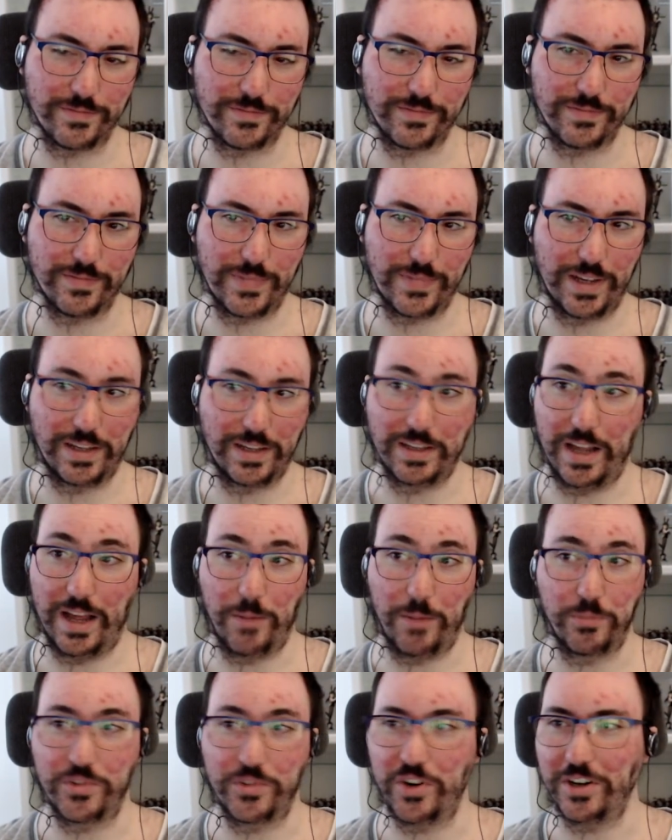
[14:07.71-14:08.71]
I,
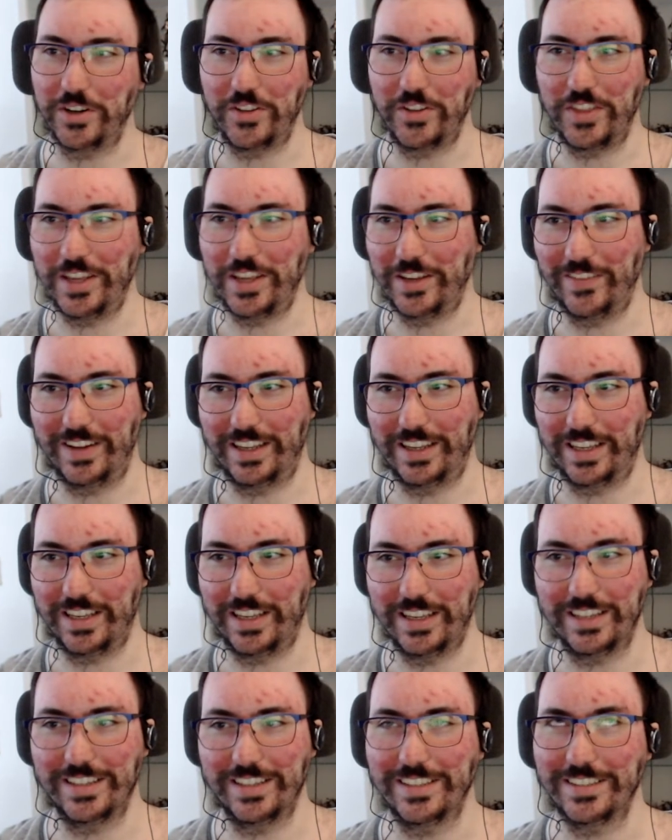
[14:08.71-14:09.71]
I'm trying to think of like
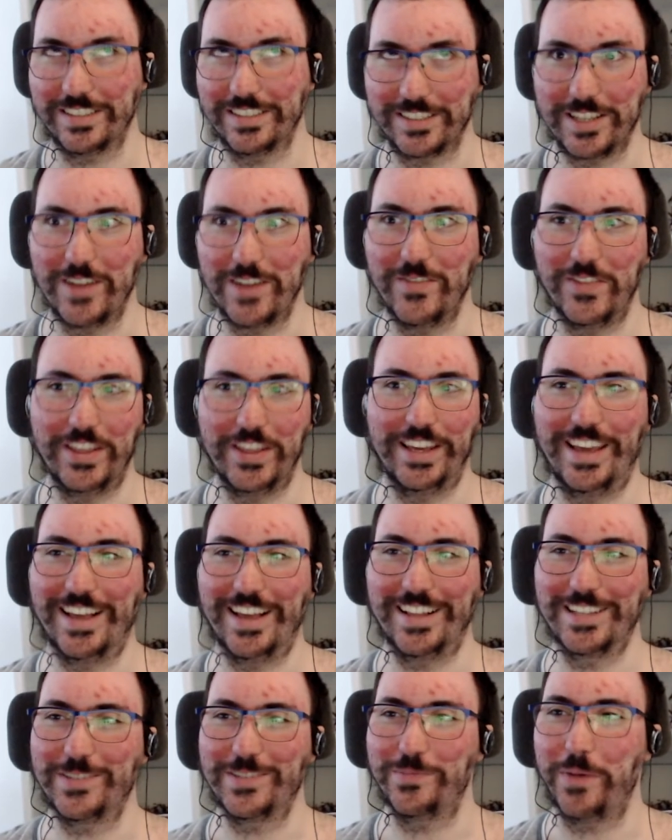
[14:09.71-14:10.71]
something
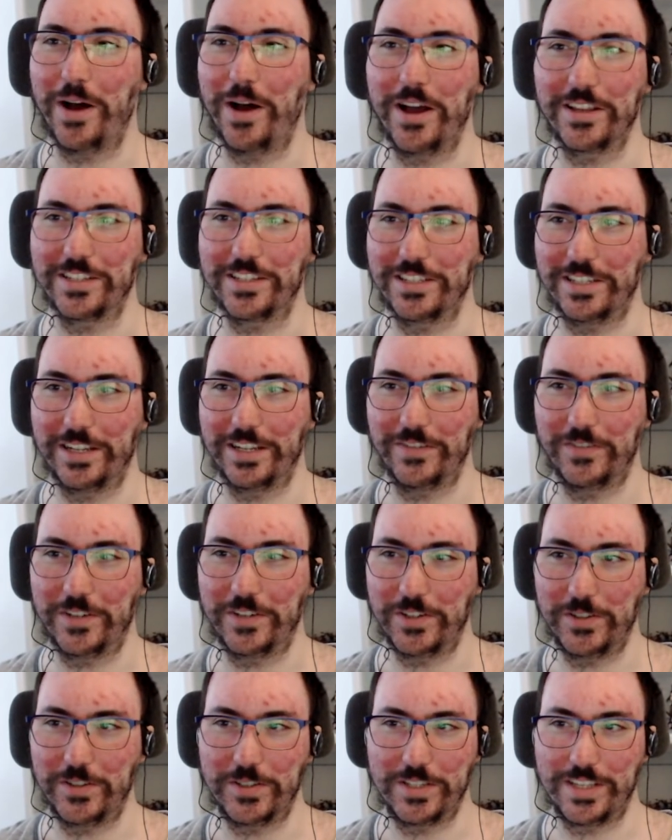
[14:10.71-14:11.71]
else positive
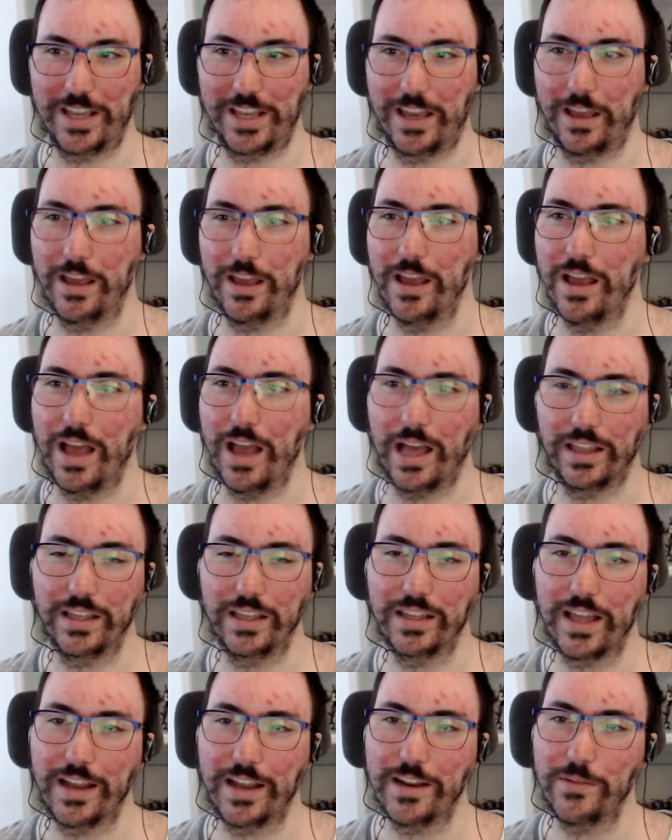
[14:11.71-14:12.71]
to say. I
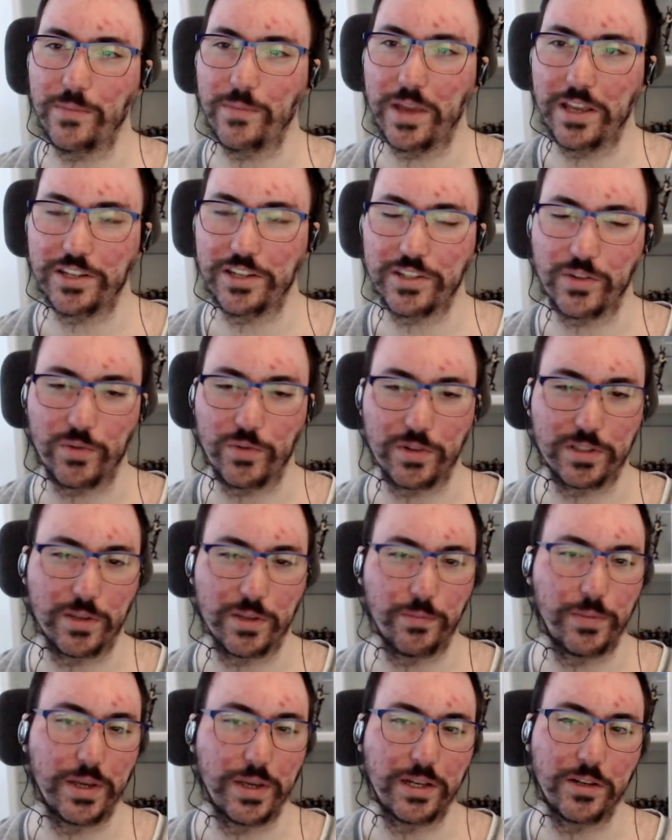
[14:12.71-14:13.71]
think the animation was a
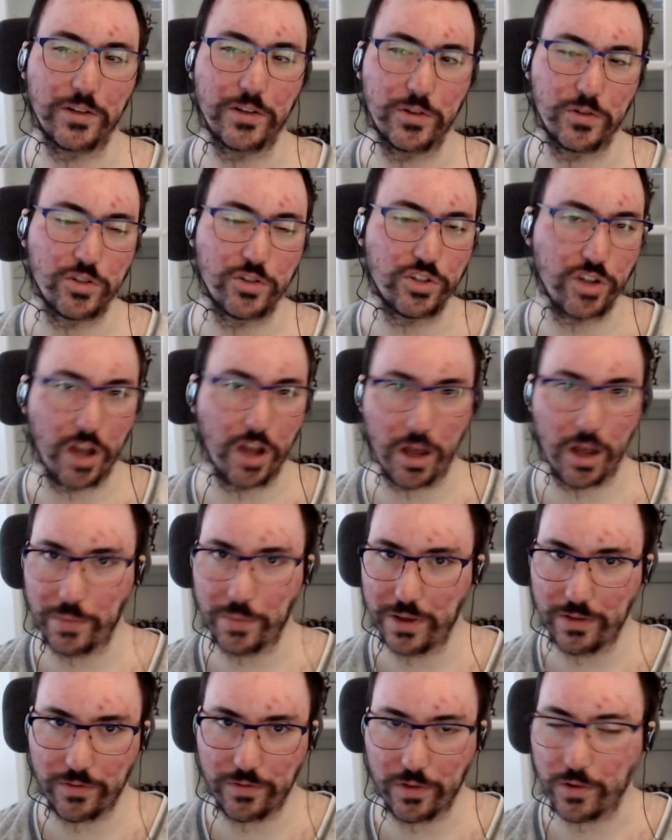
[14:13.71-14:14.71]
bit too
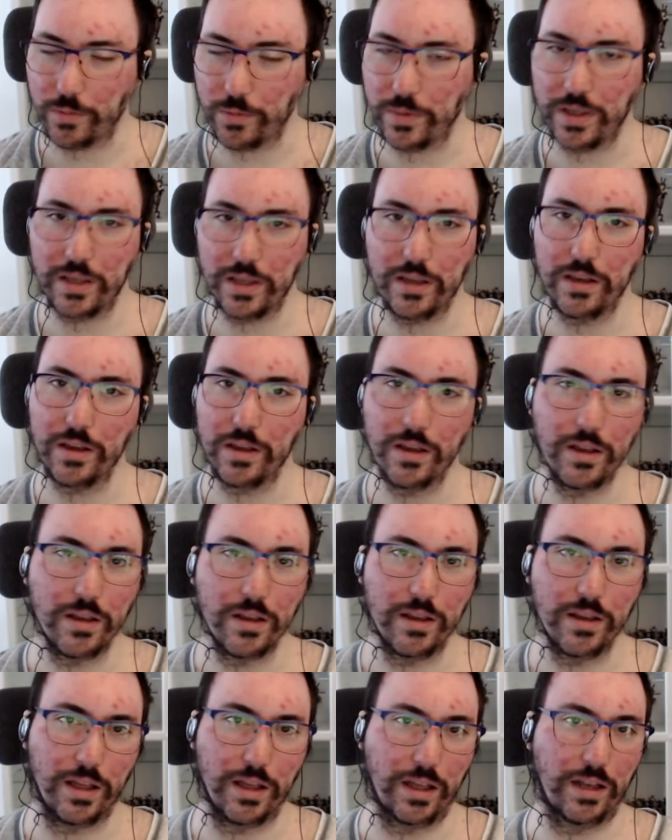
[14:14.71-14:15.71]
sharpy for me.
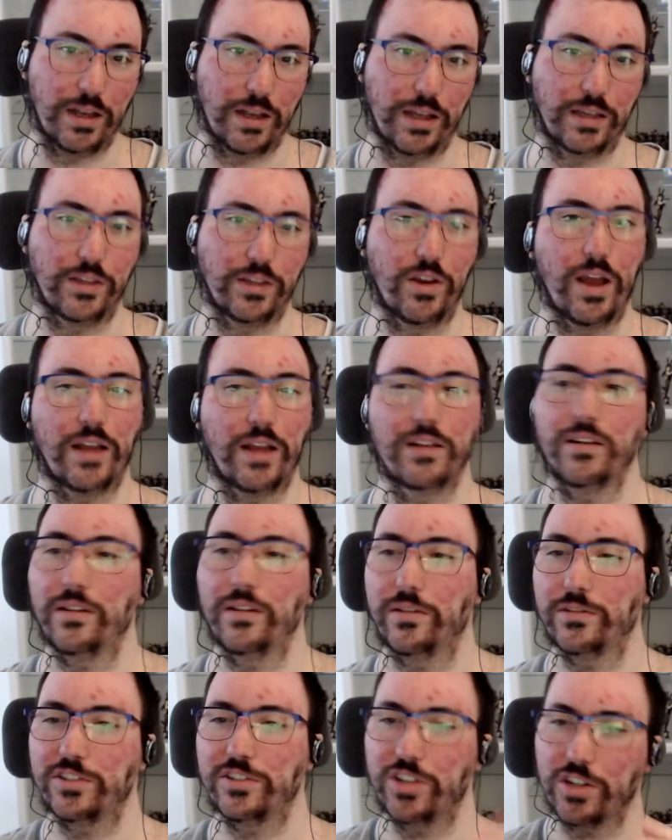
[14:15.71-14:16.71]
Uh, like you had
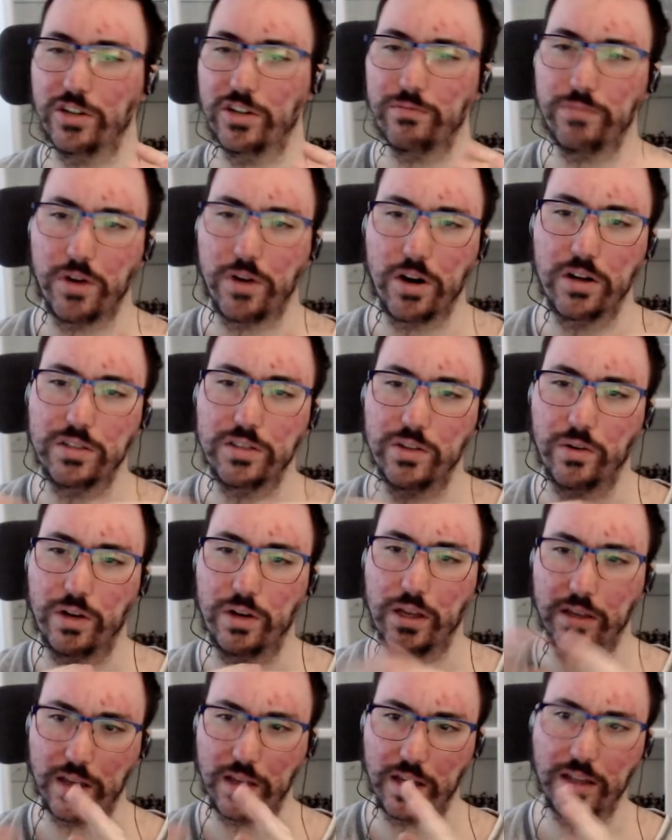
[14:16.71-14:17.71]
certain parts that were
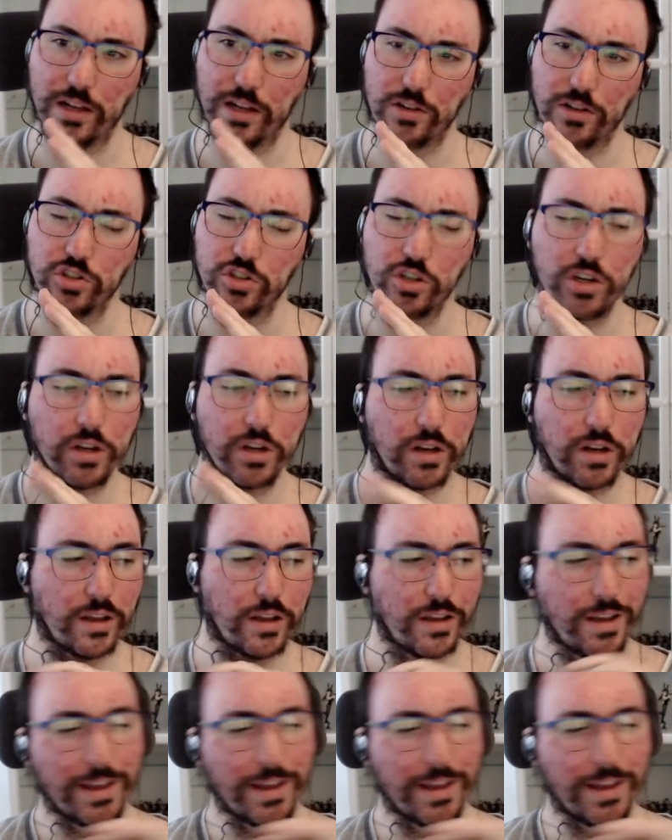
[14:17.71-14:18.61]
like, yeah, that looks good.